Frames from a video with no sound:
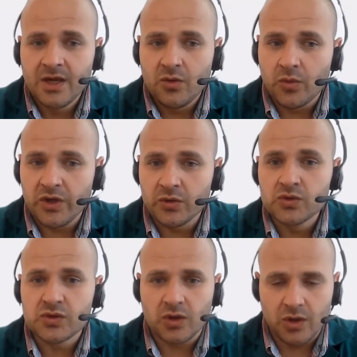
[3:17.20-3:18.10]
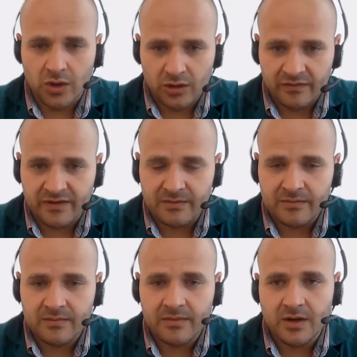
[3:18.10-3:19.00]
We use all of
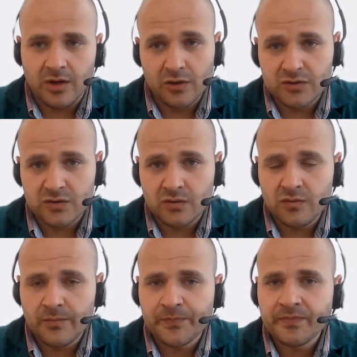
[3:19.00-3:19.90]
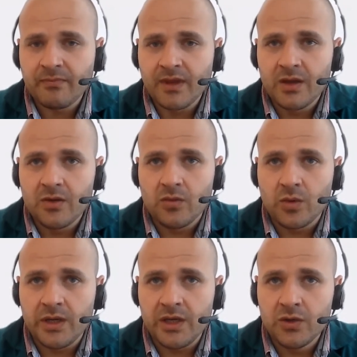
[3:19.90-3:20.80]
them. Also,
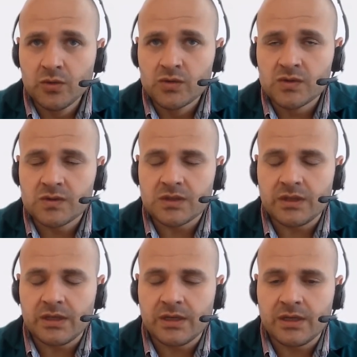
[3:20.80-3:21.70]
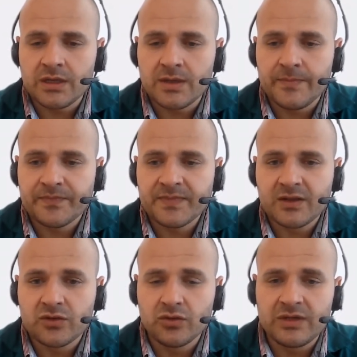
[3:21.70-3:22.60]
we use
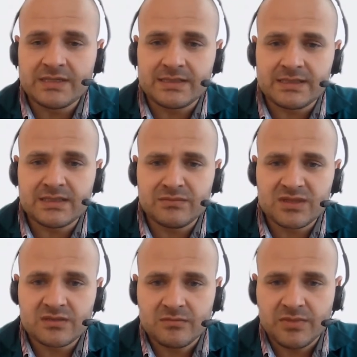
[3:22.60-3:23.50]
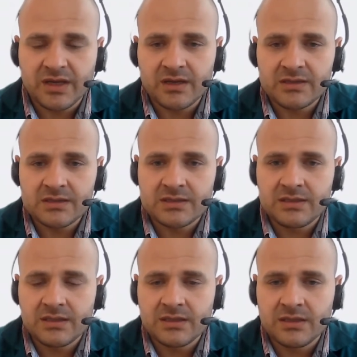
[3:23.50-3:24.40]
2D systems because
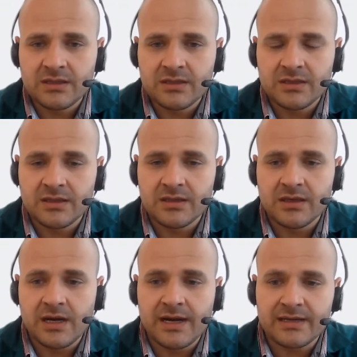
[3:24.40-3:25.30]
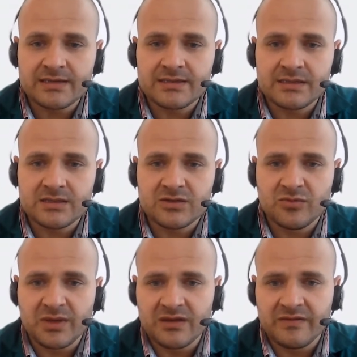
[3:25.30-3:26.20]
the harnesses to
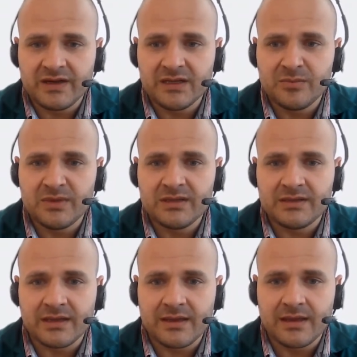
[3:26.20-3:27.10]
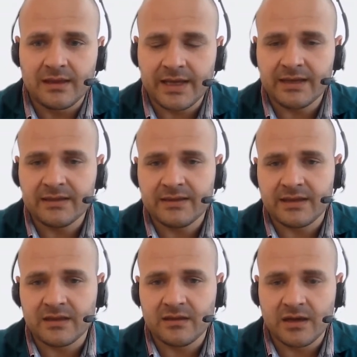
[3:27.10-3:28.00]
be development and the
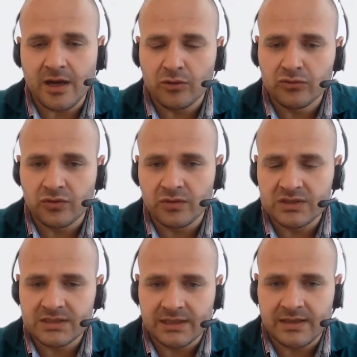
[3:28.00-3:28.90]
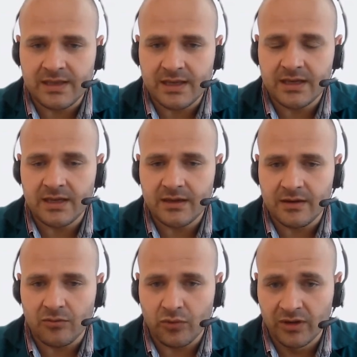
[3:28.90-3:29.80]
length and the contours that they
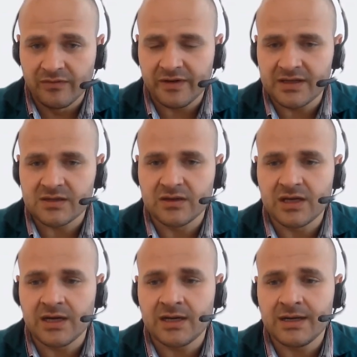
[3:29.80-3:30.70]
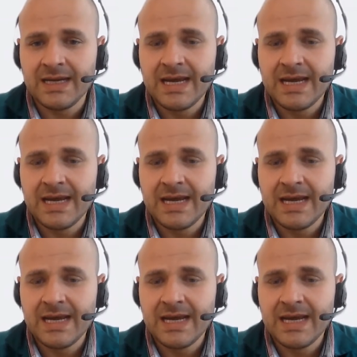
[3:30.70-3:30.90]
will face on the car,